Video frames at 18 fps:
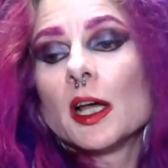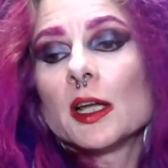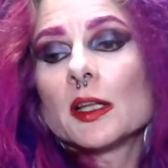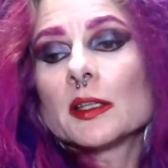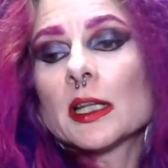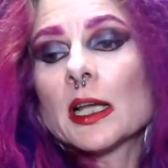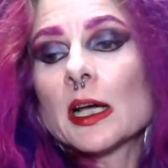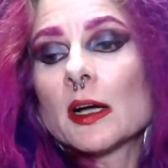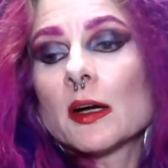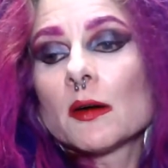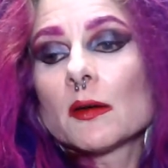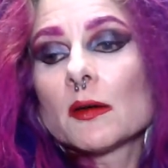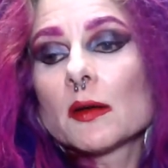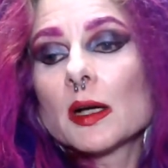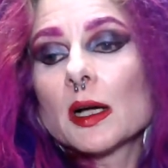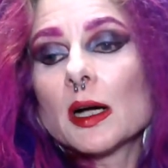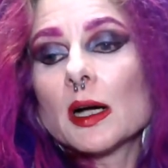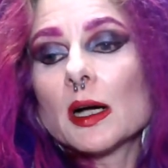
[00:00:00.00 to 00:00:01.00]
Now,
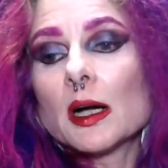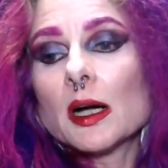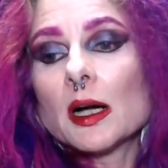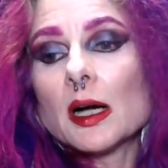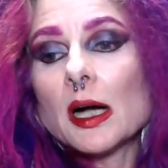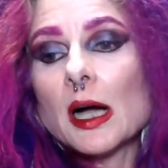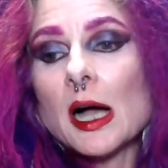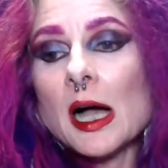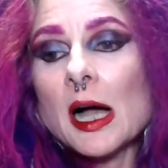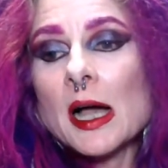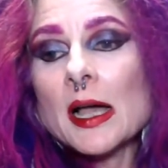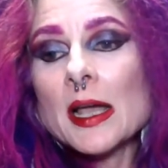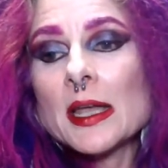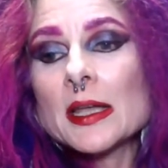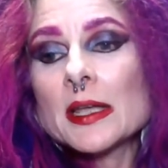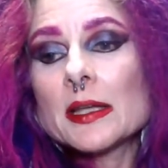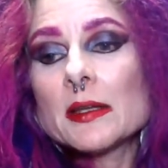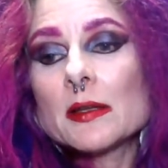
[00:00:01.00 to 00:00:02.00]

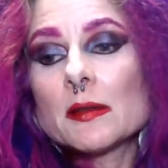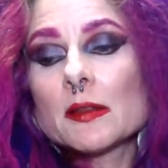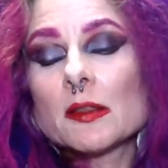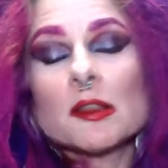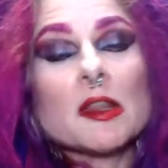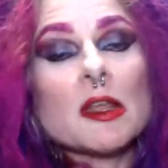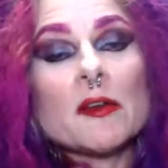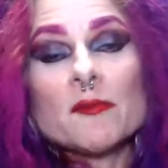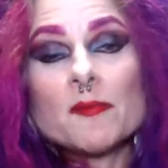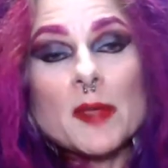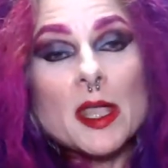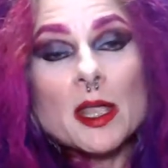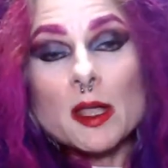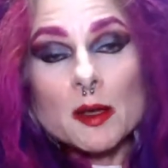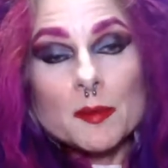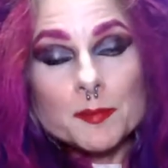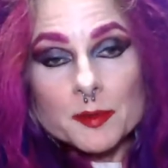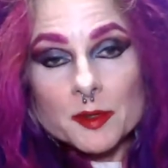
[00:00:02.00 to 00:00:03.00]
I love
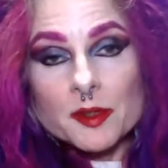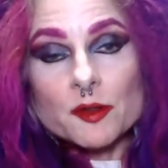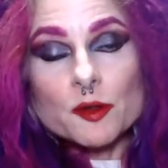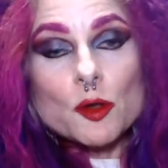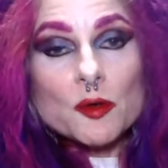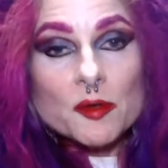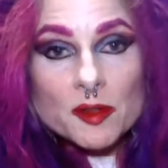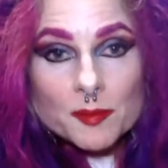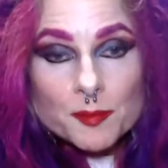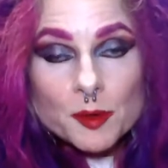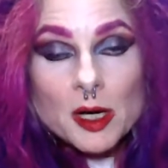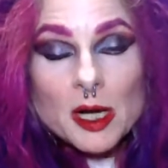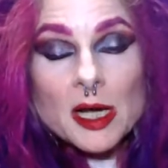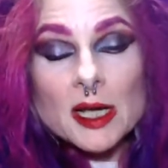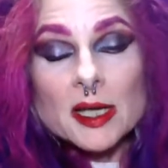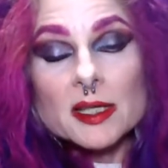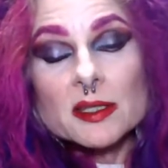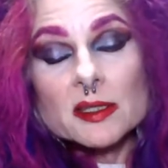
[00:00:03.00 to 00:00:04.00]
makeup, it's no
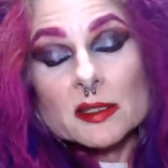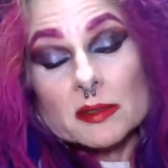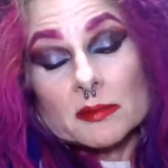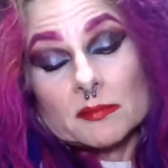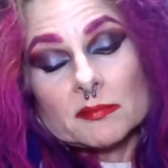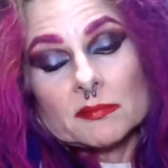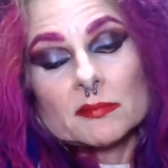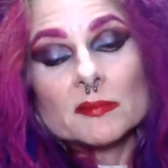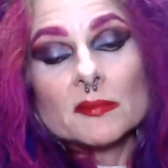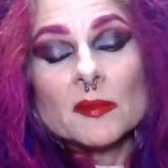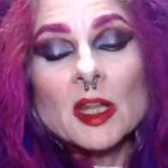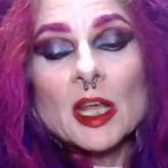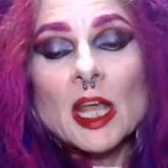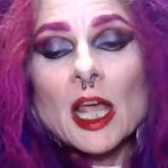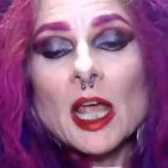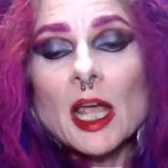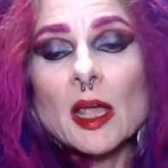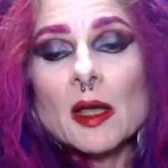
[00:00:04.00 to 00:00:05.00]
surprise.
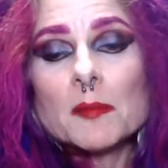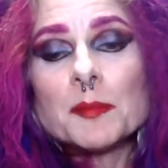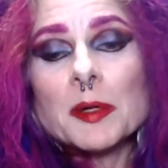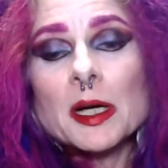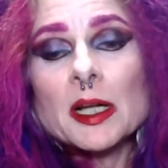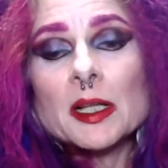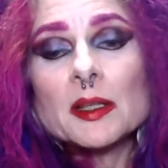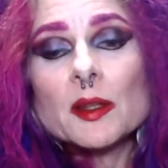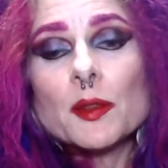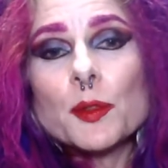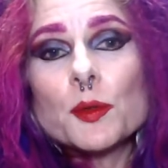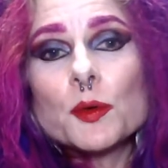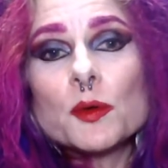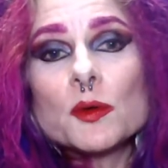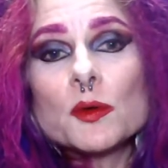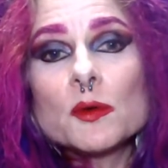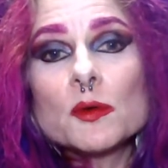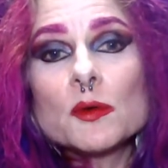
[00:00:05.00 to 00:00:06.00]
But
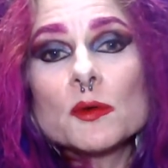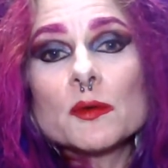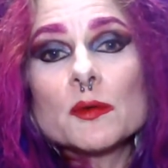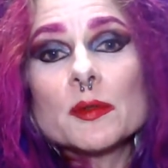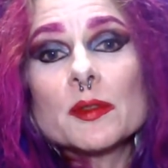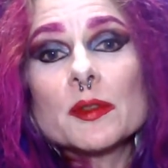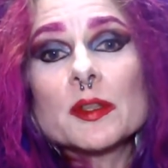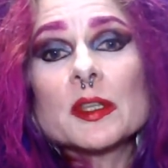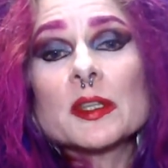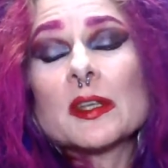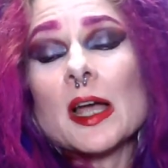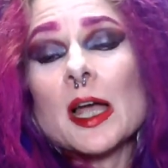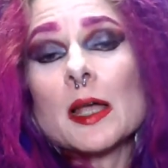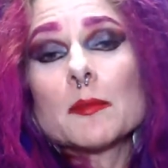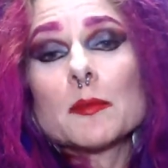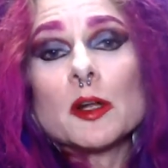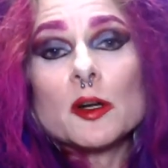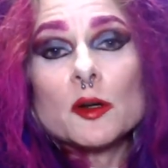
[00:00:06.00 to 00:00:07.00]
through the
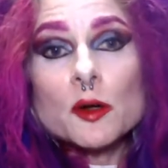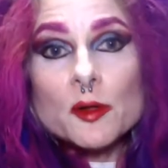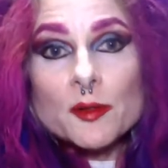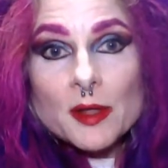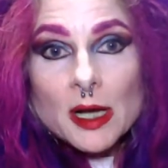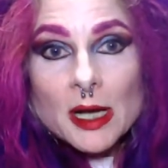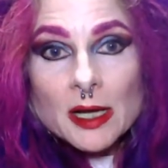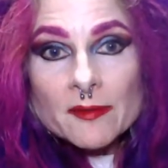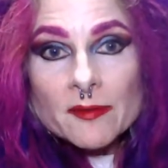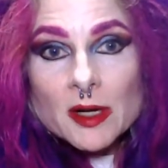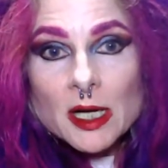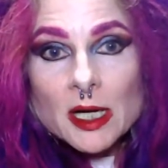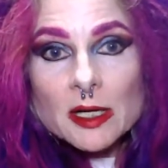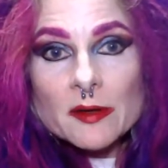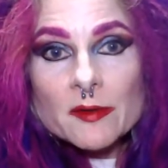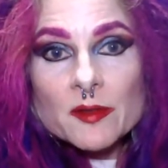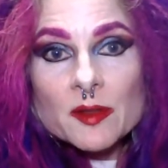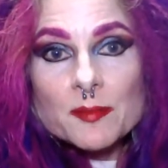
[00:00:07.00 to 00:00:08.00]
time on Earth, I've
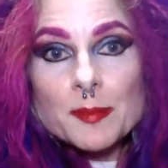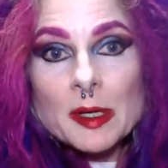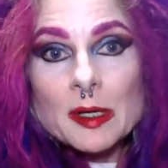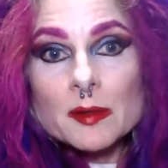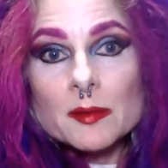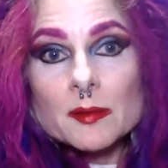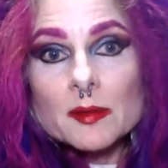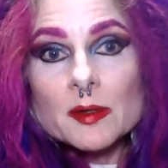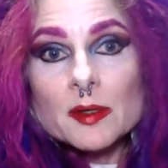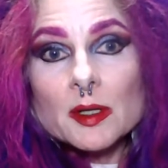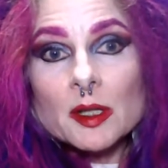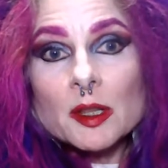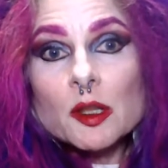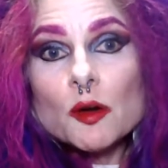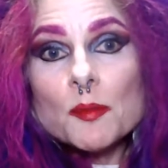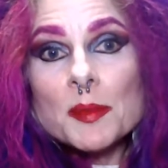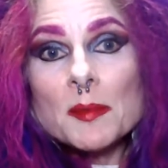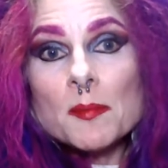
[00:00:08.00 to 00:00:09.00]
kind of spent a
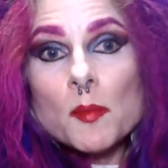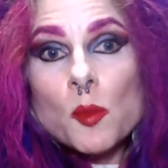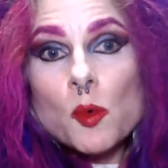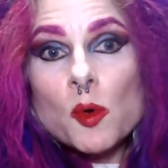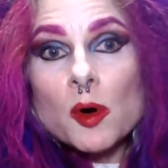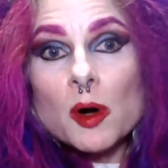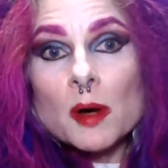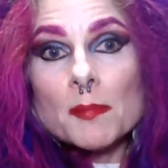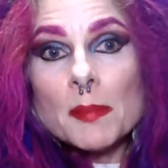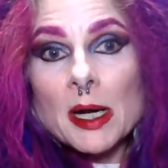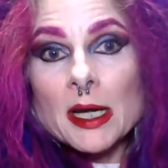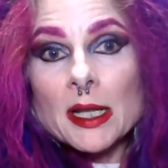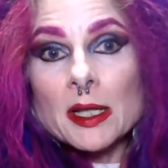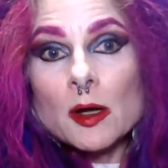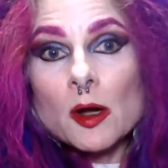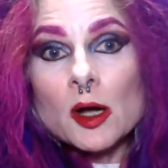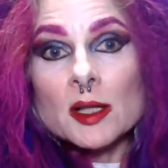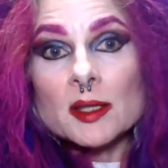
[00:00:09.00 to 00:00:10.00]
little bit more
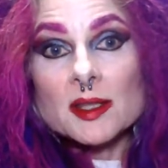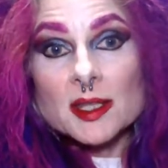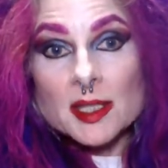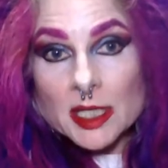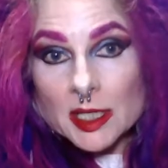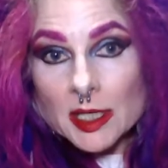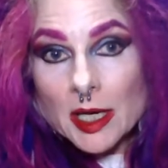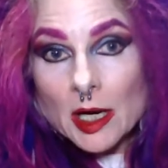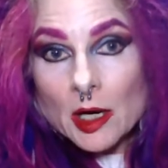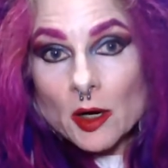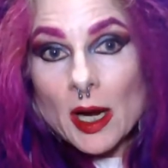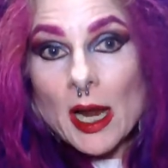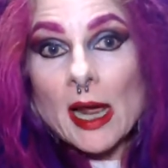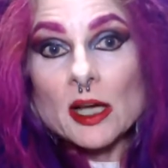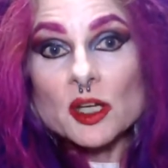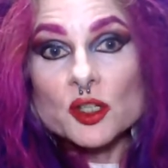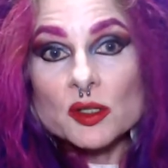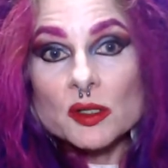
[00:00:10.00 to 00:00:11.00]
money on skincare
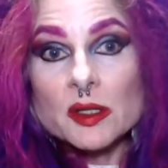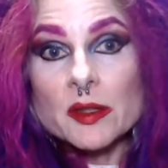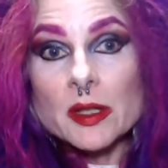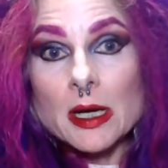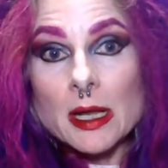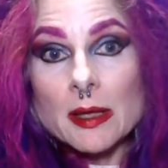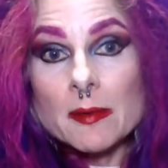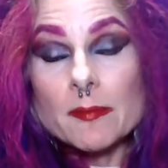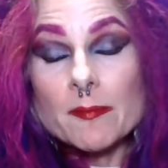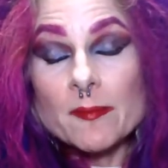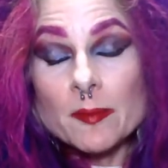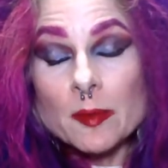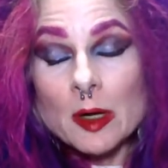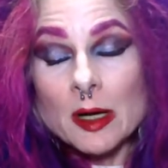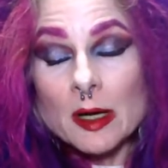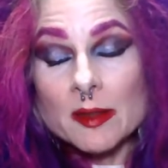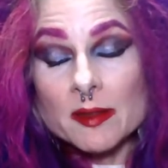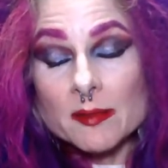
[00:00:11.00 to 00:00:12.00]
actually than I
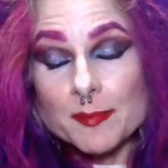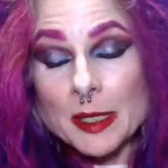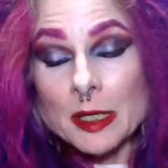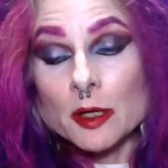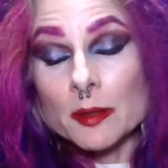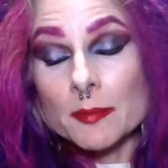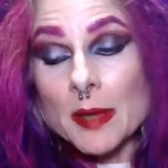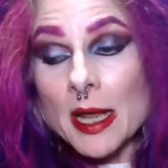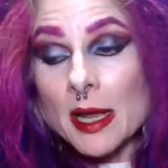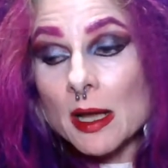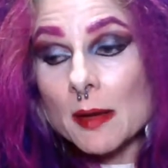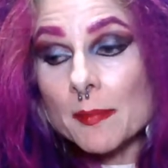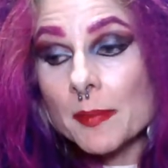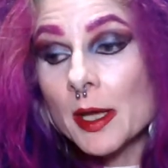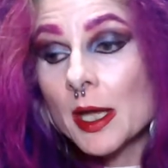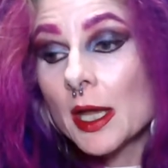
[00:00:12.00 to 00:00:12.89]
uh, spend on makeup.